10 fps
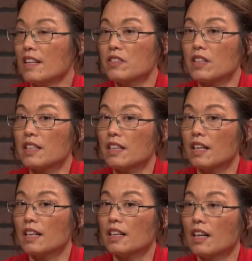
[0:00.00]
Actually,
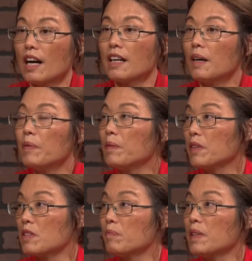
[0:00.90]
Hakka
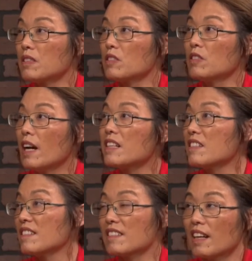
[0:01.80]
people speak still
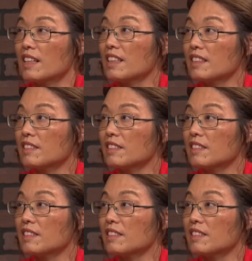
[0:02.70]
ancient Chinese.